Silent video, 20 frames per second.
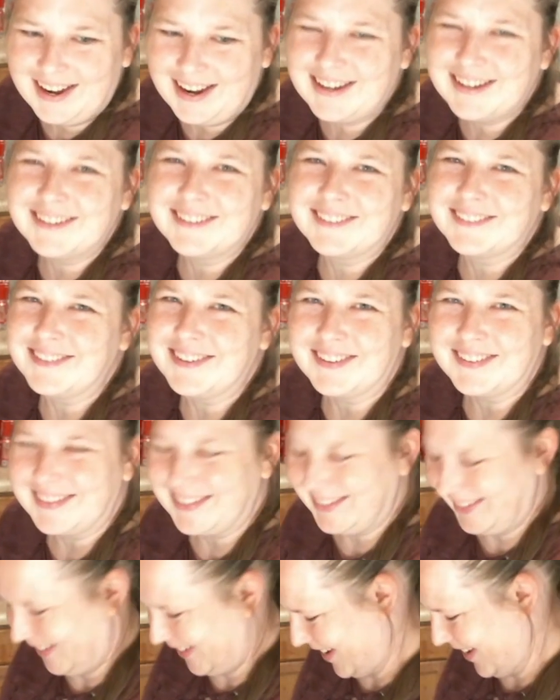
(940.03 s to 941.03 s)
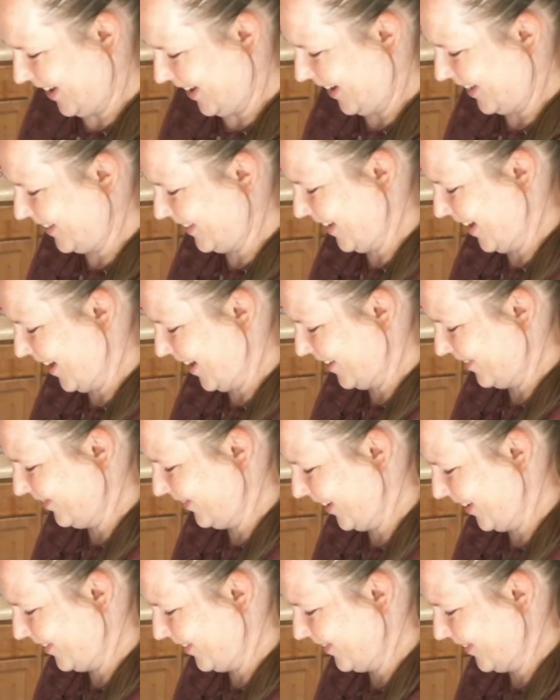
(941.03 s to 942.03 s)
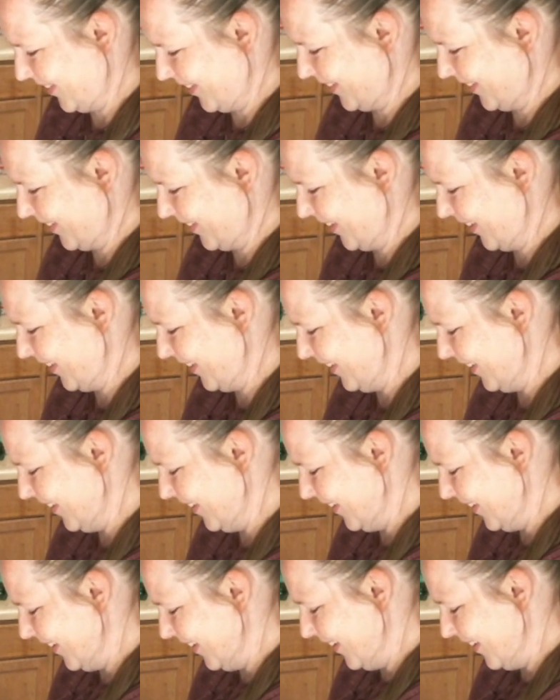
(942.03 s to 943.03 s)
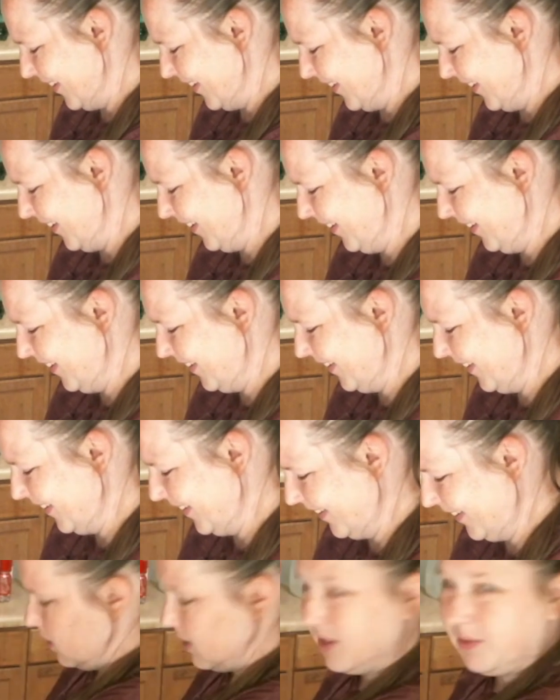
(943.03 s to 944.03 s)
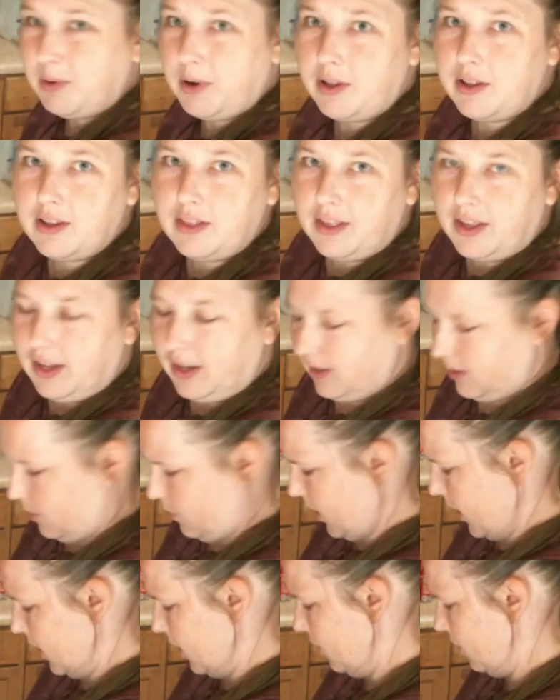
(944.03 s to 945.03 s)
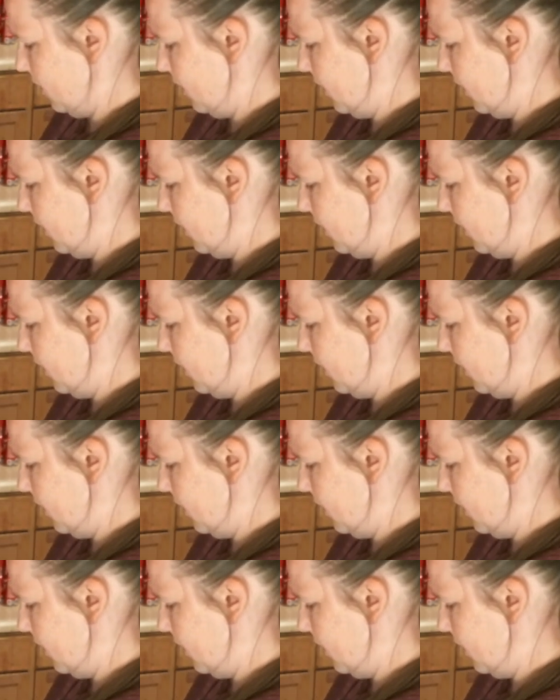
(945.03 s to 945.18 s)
god. I don't know what said he kept saying, but I'm sure it's great. Oh my god. There's probably like a way to do